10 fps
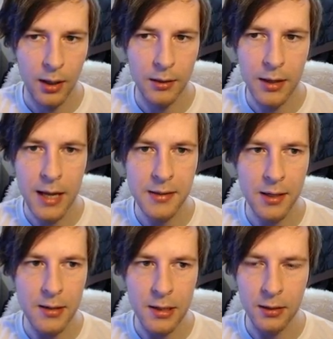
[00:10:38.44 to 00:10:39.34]
And that's
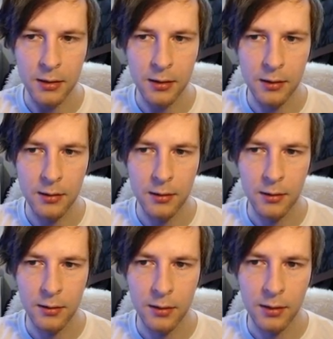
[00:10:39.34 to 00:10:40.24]
ideal.
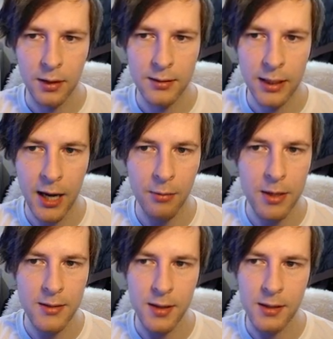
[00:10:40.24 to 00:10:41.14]
Because they can't
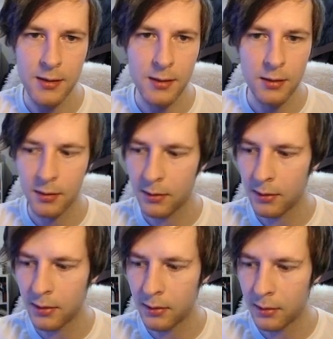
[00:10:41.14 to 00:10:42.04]
res this.
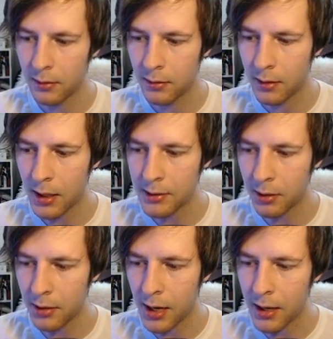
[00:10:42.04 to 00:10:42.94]

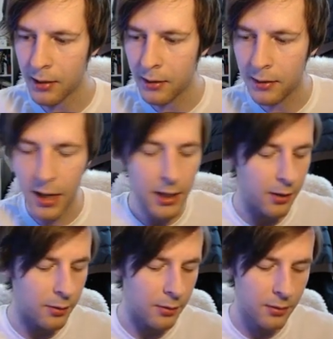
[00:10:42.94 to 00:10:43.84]
Hostile 9. Thank
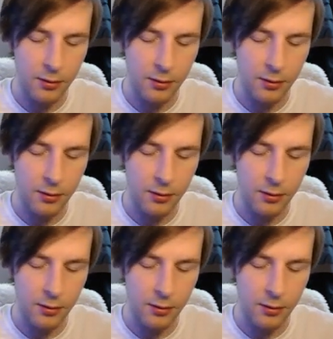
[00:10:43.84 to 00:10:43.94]
you.